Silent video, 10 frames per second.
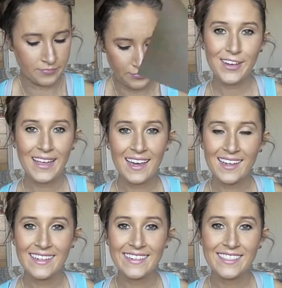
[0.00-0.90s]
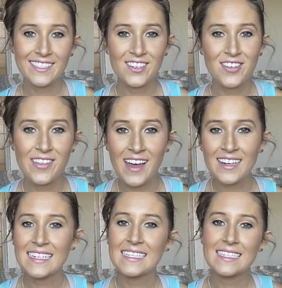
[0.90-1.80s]
Okay, so
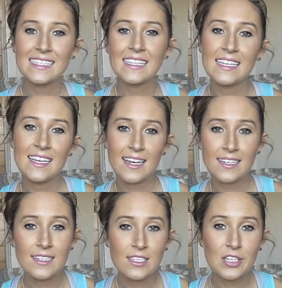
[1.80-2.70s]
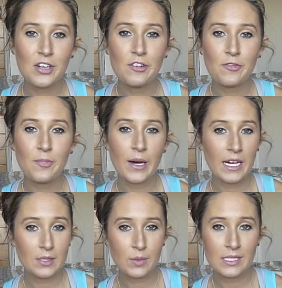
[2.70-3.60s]
that is the end of
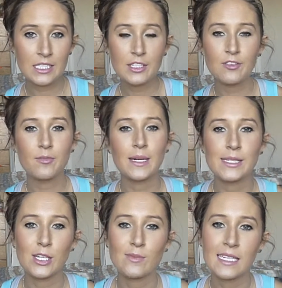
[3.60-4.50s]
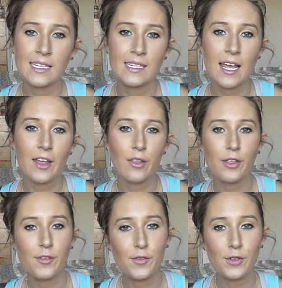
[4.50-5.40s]
part one of my top 10
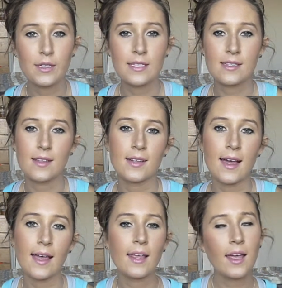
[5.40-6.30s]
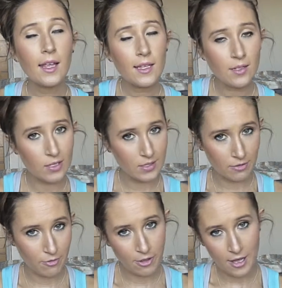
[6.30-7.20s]
healthy foods that I cannot
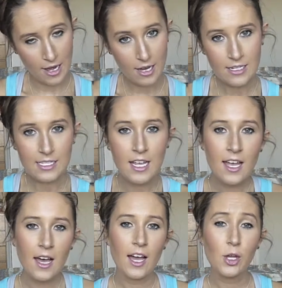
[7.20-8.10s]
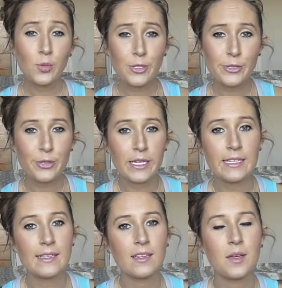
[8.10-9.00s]
live without. I hope you enjoyed
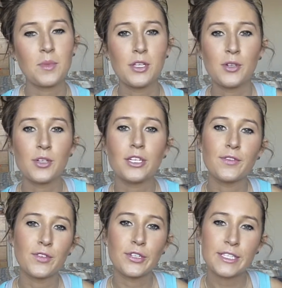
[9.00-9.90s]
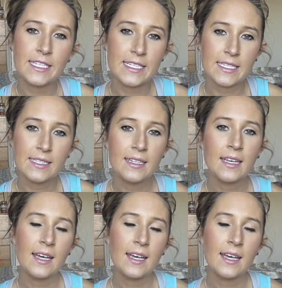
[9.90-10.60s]
it. Let me know if you did.